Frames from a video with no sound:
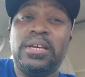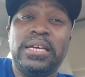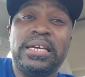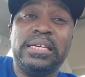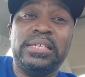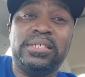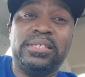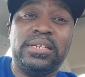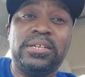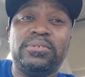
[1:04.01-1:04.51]

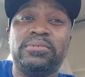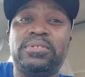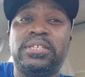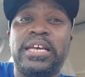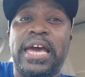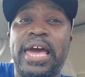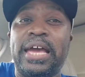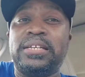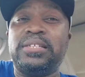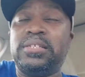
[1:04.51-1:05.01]
He's still
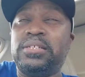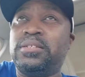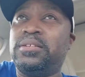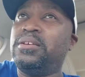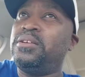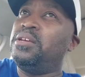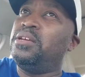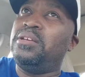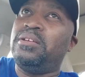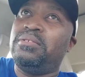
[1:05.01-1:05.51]
taxing.
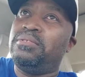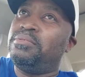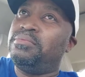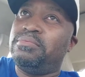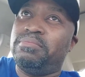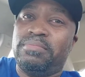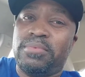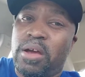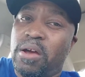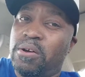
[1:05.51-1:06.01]

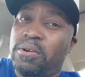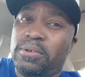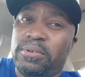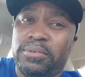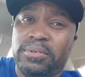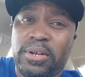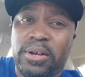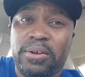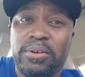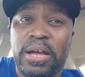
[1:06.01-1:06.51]
No.
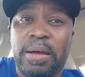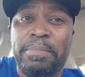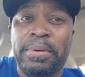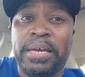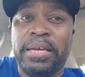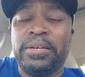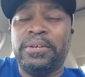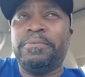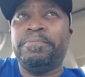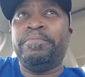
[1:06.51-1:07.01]
I
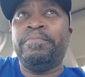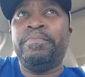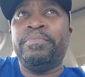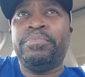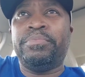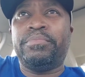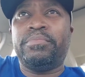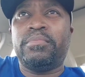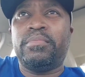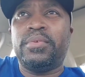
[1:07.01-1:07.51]
mean,
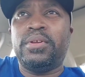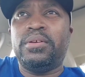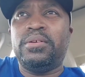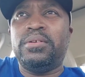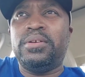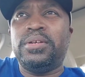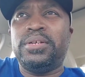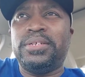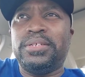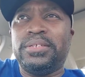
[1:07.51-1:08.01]

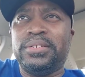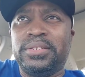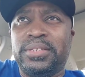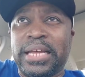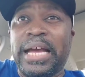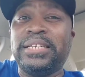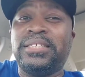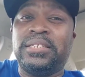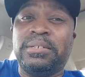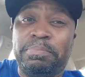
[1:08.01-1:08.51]

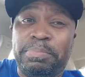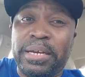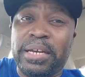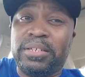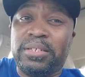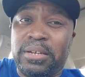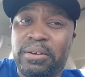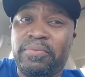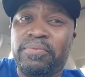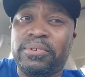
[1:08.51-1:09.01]
that's a big
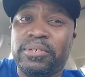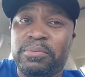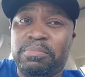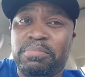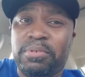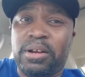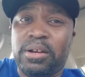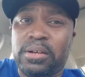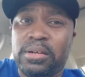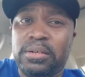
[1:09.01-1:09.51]
difference,
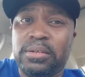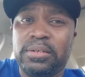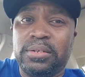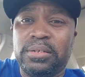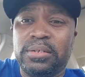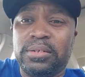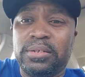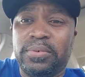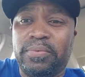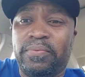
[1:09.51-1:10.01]
bro.
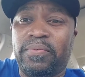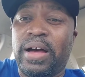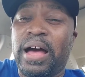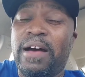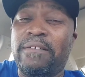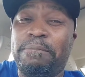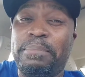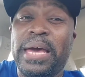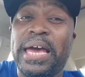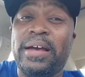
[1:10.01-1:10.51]

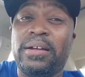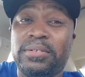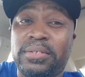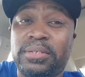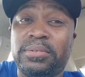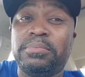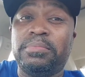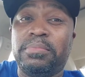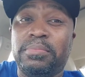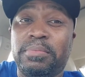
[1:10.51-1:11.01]
5
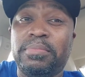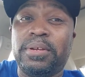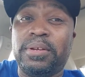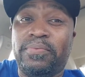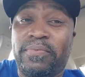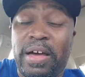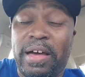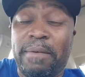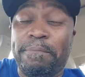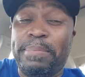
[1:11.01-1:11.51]
pounds
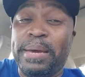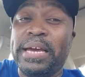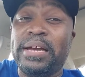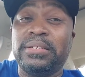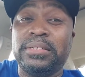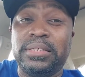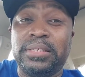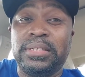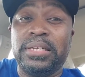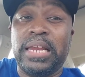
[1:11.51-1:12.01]

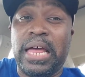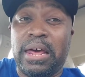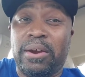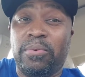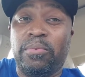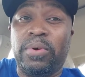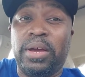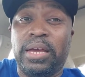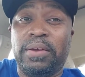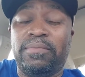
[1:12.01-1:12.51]
is a lot of
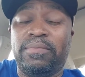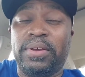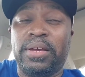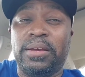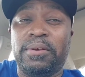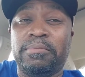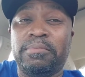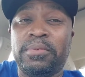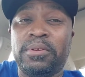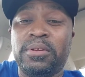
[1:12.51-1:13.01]
weight,
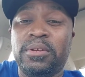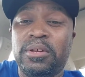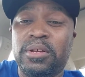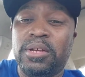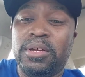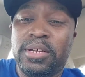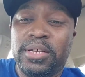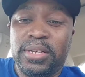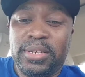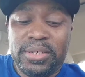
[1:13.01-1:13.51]
fam.
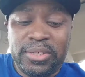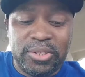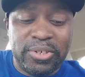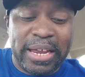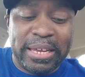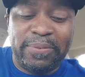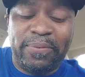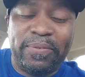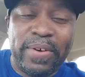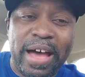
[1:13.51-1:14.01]
So
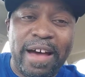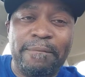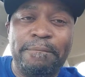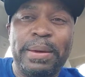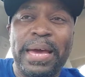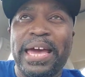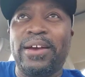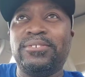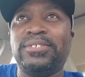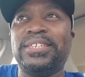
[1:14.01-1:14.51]
that's 5
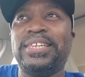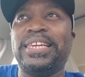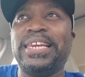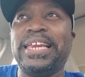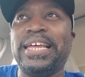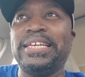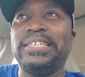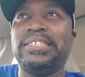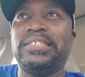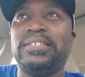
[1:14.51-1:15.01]
pounds
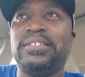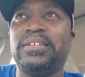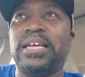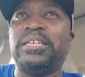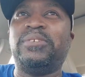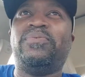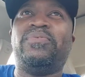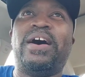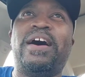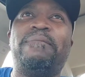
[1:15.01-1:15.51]
less.
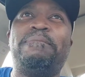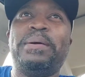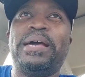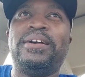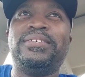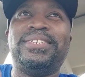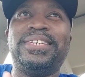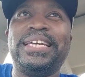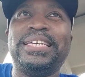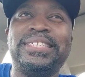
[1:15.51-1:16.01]
That's 5
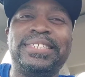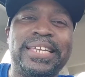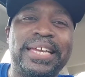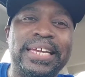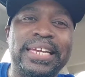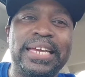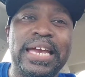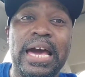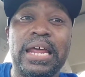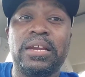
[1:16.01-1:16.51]
pounds less that
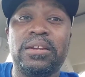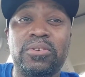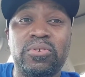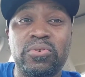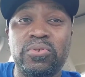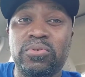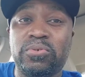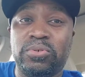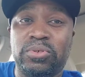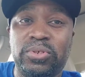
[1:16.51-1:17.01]
he gotta
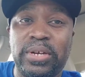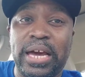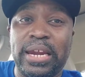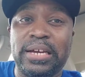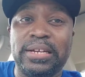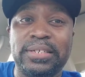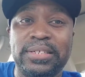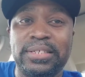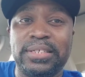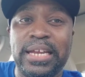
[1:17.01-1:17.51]
lose. You gotta
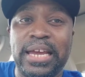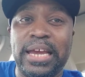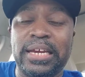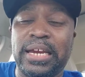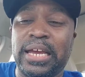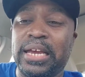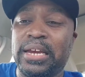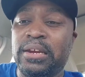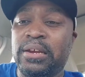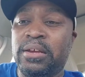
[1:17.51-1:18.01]
understand that.